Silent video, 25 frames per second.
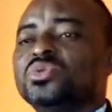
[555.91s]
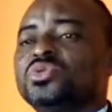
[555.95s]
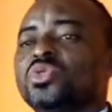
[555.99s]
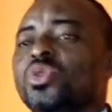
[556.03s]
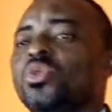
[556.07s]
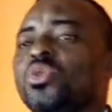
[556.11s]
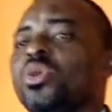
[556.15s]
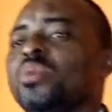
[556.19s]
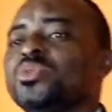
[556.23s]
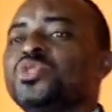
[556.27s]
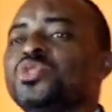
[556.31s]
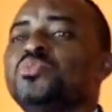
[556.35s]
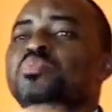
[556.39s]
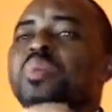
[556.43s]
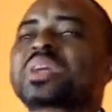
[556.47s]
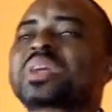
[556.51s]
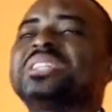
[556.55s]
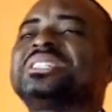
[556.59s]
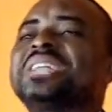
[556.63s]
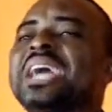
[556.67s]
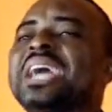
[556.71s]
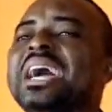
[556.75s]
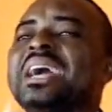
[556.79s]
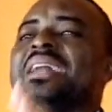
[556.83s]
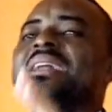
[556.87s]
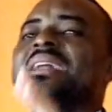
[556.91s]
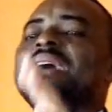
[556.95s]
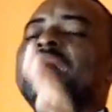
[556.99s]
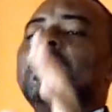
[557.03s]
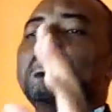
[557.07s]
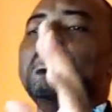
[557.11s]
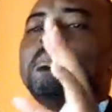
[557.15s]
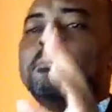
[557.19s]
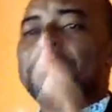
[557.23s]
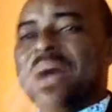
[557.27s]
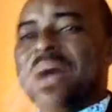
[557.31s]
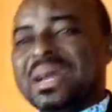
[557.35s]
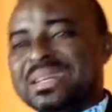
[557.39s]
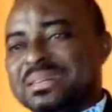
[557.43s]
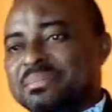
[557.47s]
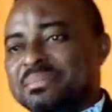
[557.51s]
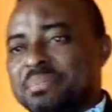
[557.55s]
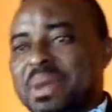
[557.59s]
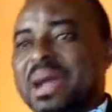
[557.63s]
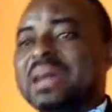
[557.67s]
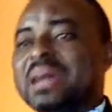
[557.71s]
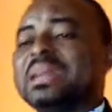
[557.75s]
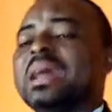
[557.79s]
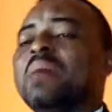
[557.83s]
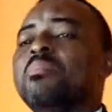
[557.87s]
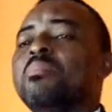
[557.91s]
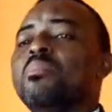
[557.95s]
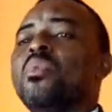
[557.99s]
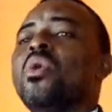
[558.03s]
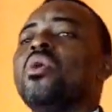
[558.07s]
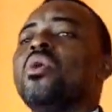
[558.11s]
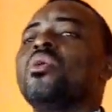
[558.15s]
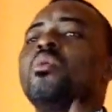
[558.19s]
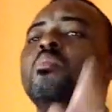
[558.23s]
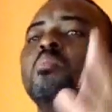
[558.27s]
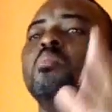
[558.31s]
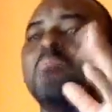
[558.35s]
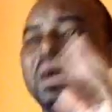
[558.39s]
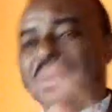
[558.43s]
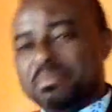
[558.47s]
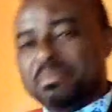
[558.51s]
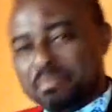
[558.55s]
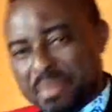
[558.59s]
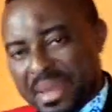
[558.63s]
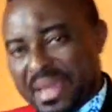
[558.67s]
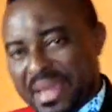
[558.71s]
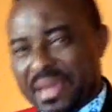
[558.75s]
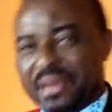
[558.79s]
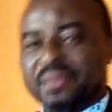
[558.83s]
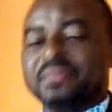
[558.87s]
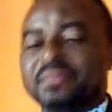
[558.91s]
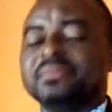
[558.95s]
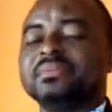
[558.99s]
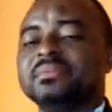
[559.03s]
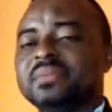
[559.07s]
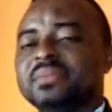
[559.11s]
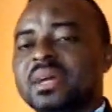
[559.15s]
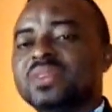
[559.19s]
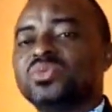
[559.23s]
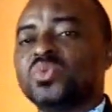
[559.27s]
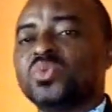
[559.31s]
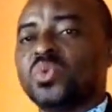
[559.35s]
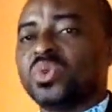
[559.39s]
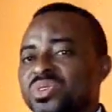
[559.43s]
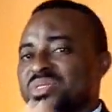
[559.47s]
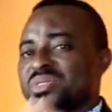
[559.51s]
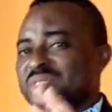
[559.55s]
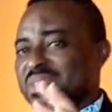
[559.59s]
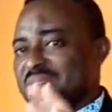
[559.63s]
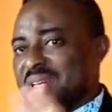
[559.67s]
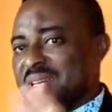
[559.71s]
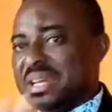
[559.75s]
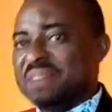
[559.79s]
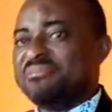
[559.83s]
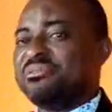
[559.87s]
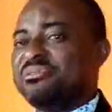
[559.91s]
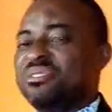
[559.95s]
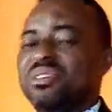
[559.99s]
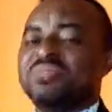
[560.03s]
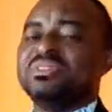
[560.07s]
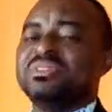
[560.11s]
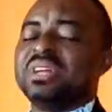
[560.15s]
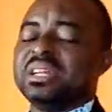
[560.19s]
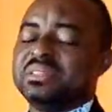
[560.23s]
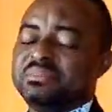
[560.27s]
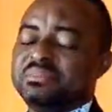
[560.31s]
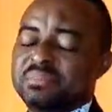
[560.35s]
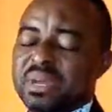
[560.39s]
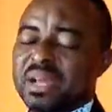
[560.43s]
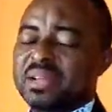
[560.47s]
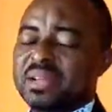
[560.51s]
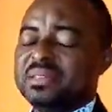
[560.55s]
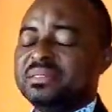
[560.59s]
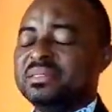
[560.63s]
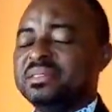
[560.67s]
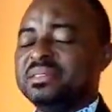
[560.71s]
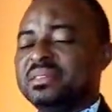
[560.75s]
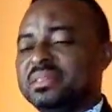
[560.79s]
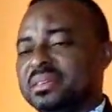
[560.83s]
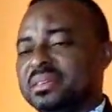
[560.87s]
you talk of special madman among madmen. That was the level of that man.